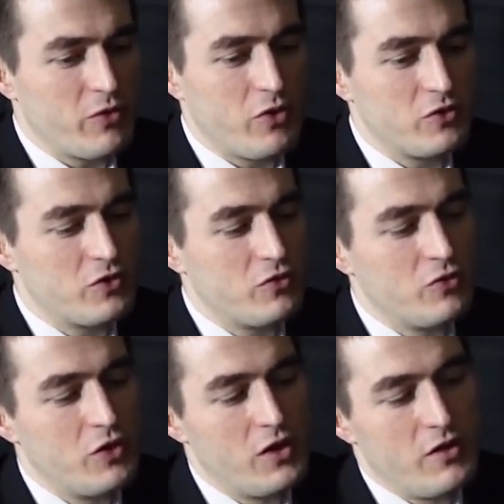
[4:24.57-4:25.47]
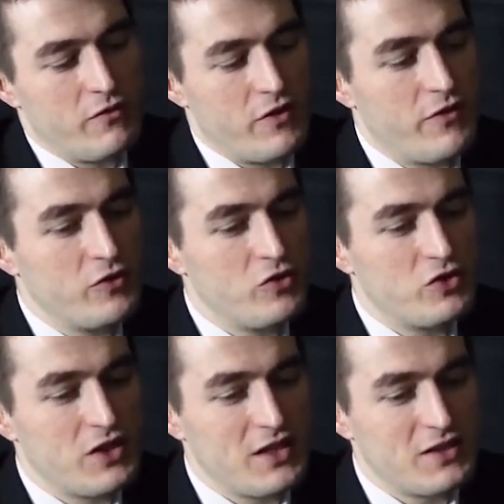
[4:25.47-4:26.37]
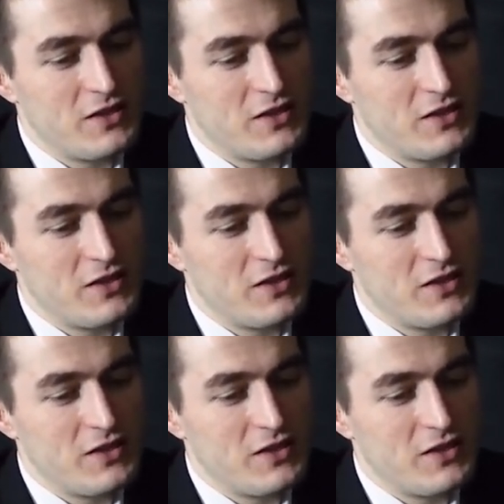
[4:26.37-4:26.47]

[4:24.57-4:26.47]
We're going to revolutionize